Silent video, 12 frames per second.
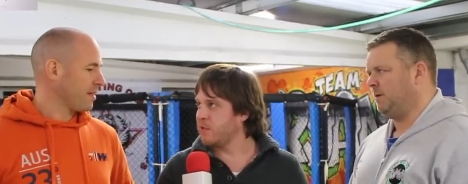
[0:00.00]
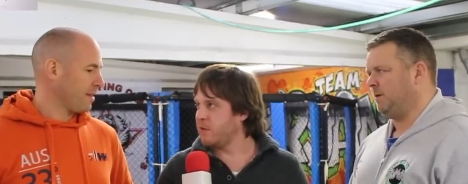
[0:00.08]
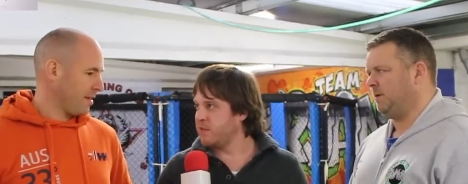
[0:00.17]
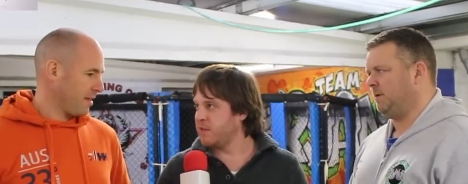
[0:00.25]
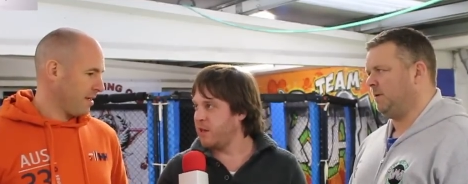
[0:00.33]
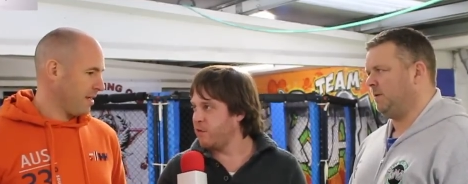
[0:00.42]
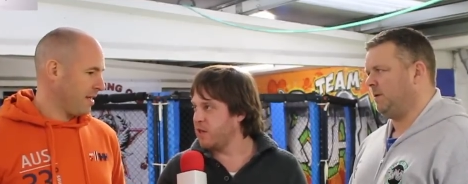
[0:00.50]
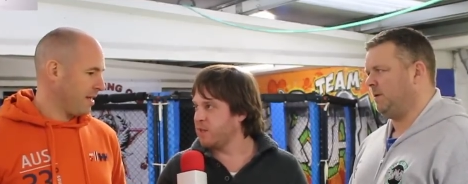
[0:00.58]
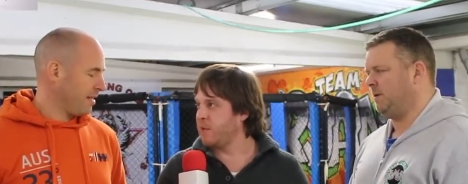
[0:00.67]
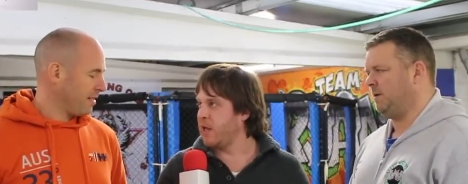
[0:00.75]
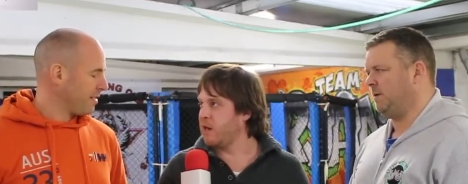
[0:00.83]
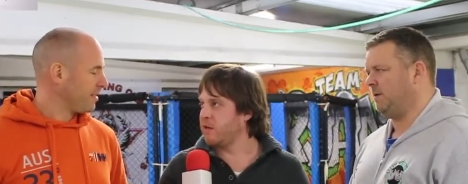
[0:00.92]
Speaker 1: It was obviously seeing
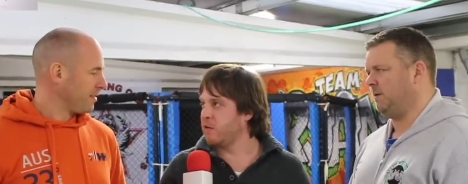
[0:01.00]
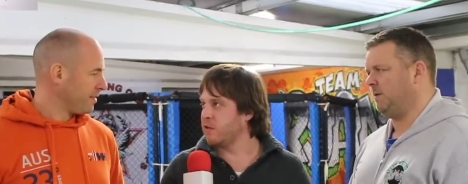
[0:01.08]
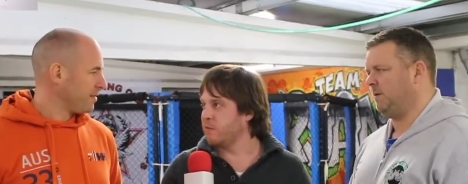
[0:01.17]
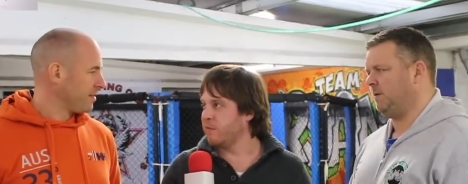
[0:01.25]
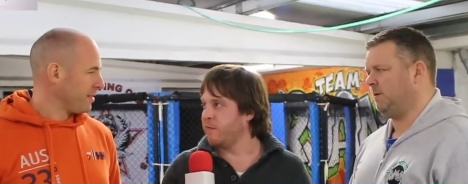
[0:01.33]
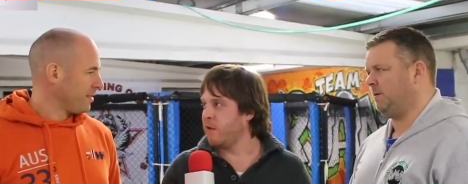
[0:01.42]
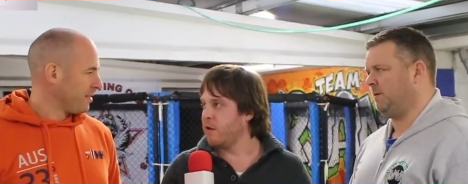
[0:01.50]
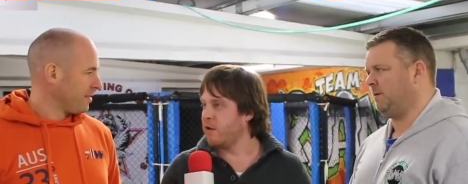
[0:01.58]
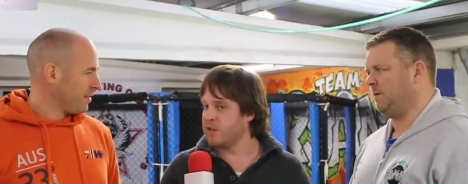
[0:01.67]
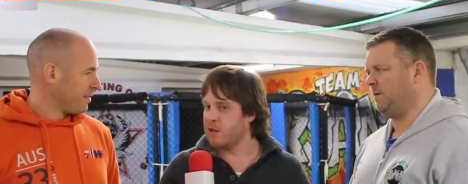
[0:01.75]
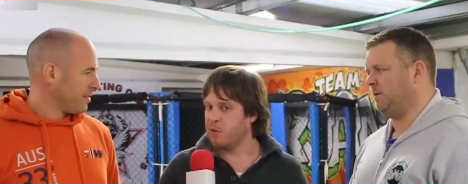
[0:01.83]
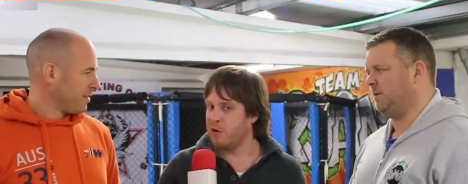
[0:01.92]
Chris Beal in The Ultimate
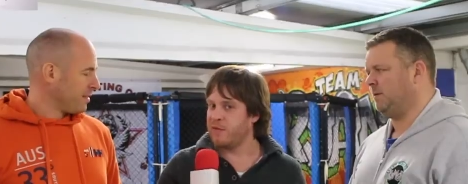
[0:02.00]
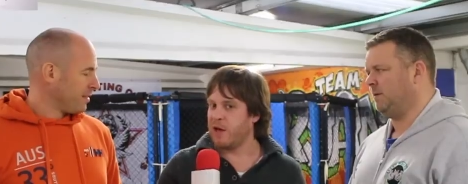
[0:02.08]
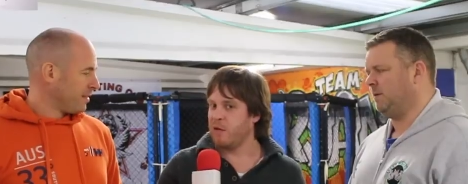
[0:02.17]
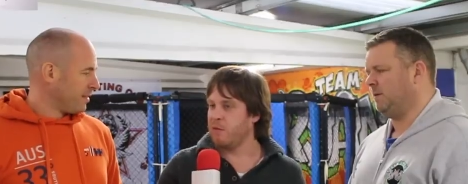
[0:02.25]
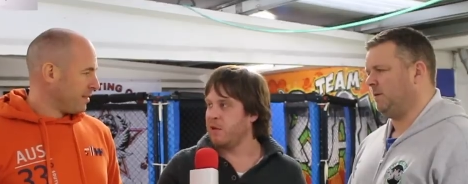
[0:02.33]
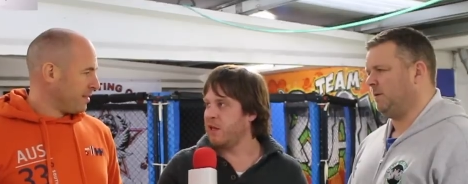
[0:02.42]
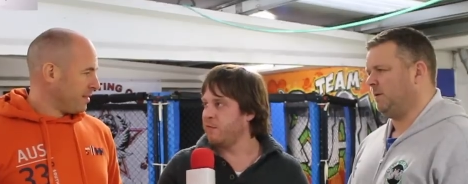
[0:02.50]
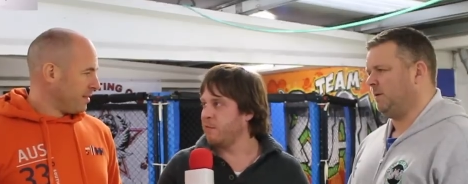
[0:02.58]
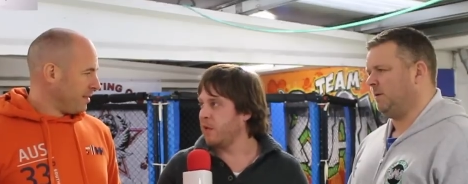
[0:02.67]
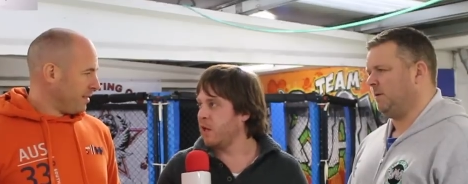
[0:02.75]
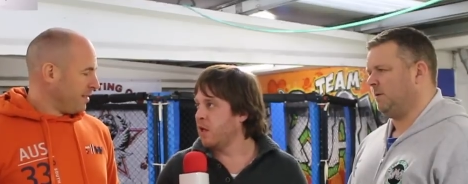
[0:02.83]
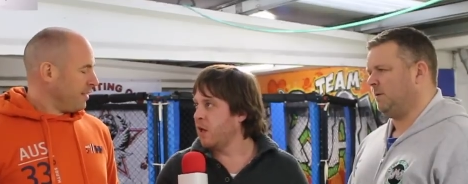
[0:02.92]
Fighter. He's coming off that
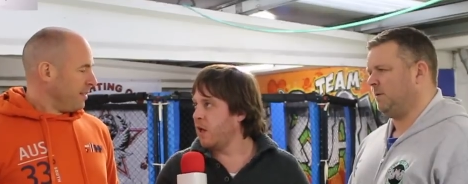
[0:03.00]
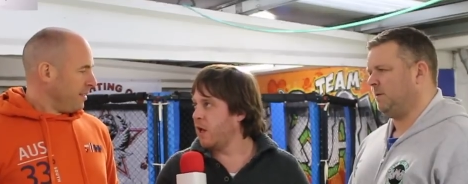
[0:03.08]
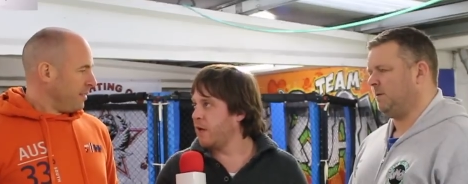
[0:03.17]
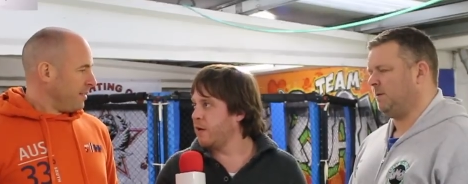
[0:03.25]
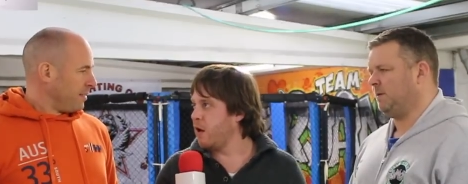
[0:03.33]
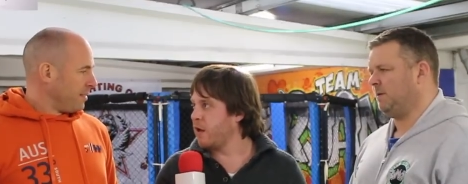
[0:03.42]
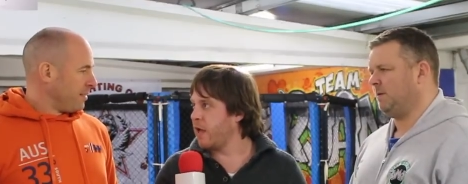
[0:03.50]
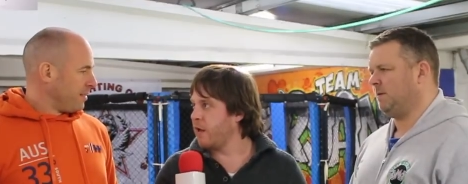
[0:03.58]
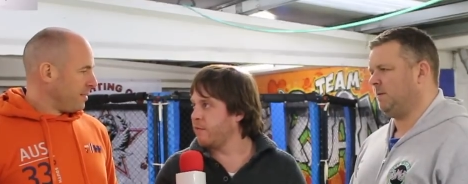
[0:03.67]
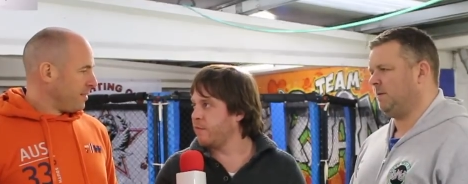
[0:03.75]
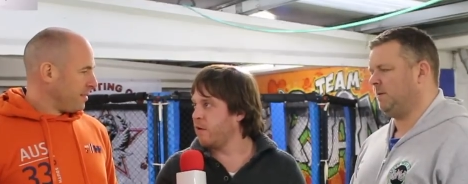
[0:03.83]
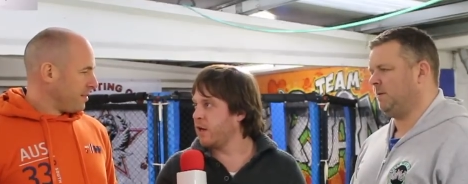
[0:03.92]
unbelievable uh,
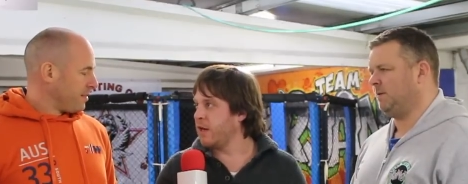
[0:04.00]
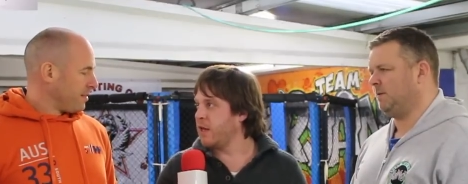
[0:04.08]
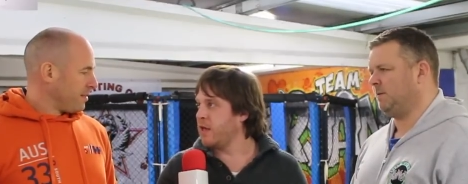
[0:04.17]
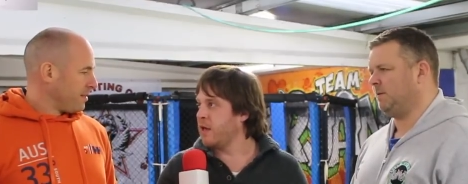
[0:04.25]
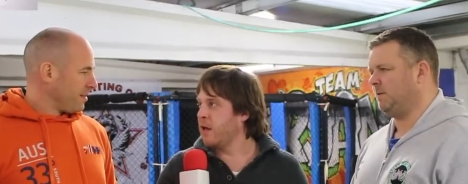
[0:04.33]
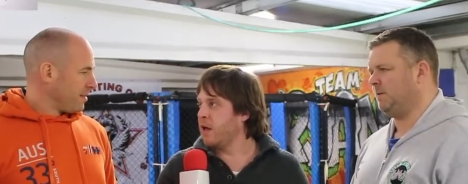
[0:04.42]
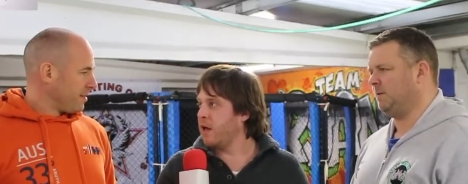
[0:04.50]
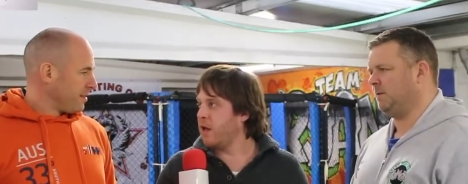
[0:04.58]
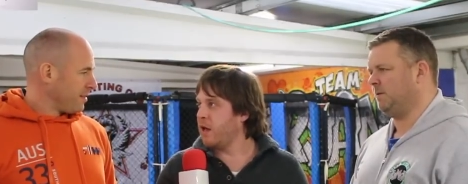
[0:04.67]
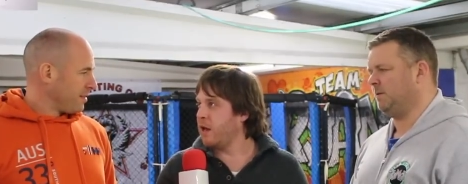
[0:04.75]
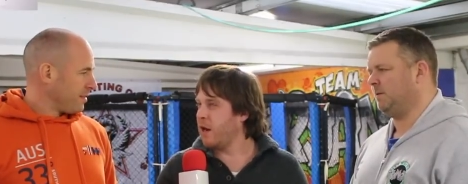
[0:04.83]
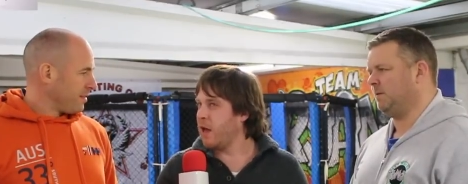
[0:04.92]
knockout flying knee
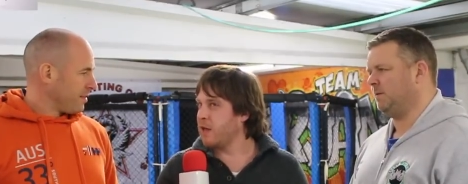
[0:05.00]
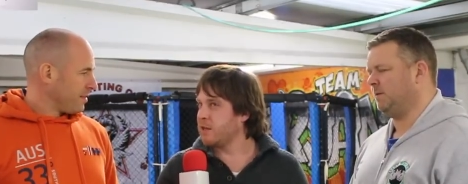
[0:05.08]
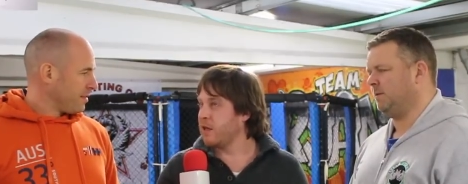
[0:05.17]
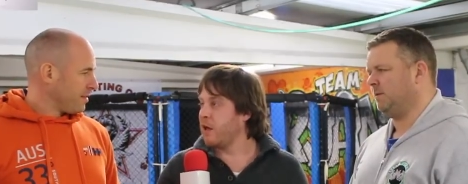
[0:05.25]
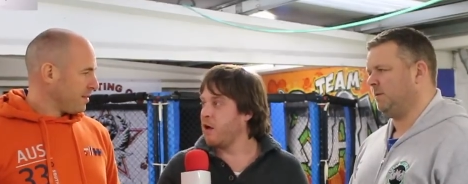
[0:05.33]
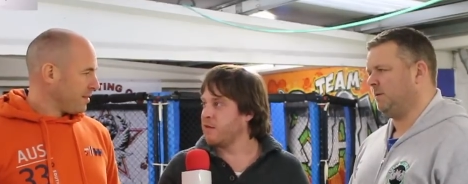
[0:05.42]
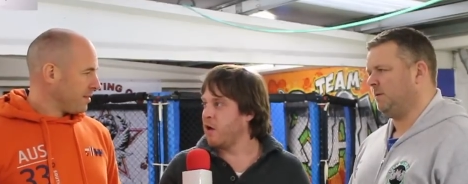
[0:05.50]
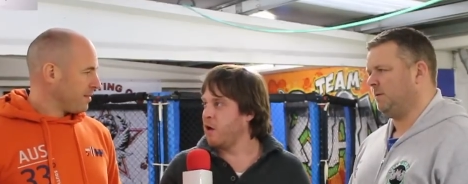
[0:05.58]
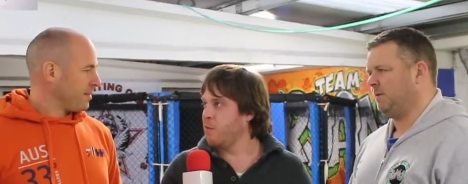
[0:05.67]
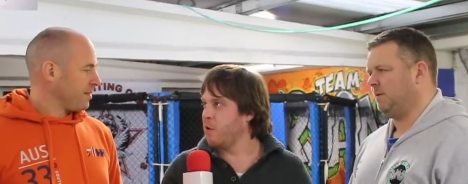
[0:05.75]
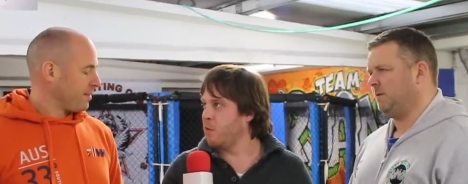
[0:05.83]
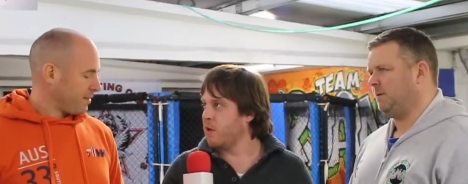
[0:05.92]
uh, last, I think,
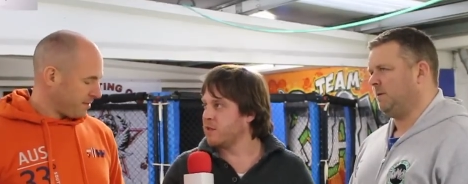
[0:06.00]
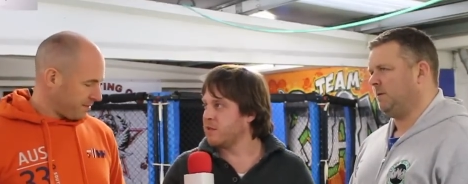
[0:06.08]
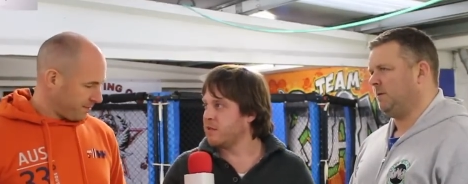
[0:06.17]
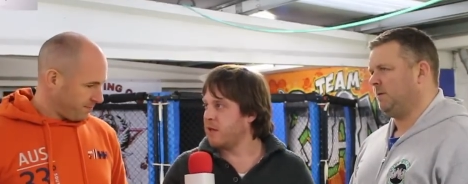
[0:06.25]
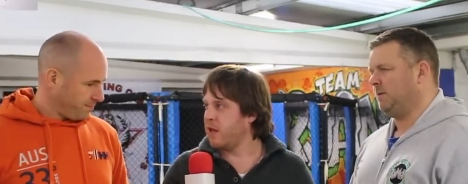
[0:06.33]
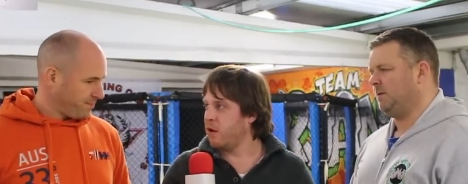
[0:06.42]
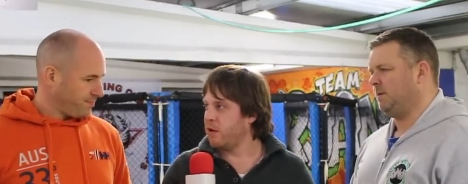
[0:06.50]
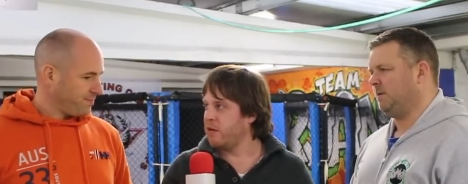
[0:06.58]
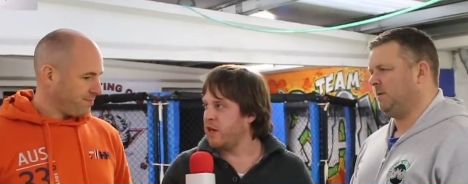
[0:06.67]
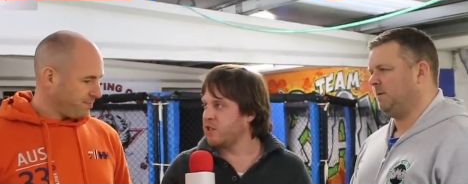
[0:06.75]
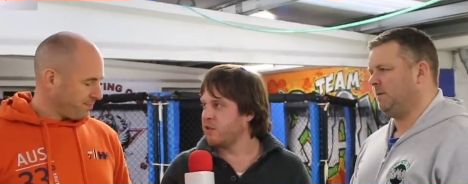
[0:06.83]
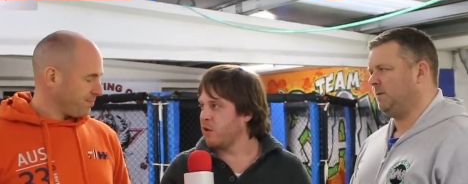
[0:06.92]
October it was. Uh,
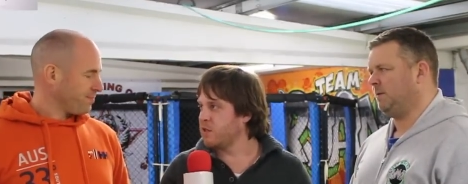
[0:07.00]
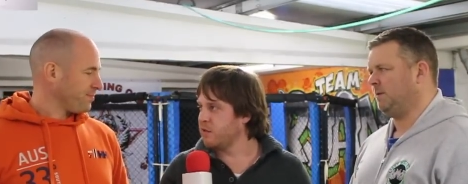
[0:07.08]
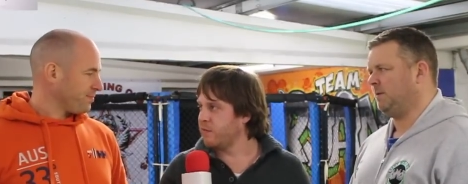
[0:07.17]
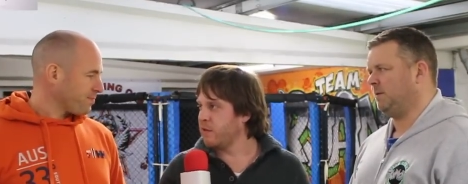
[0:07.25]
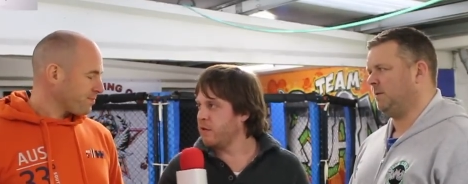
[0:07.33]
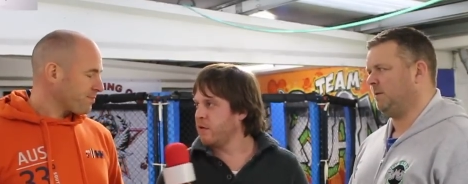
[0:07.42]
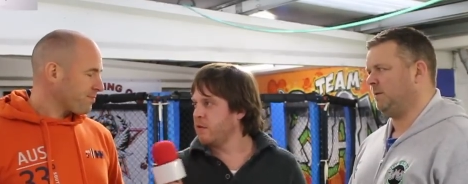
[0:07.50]
initial thoughts on the fight?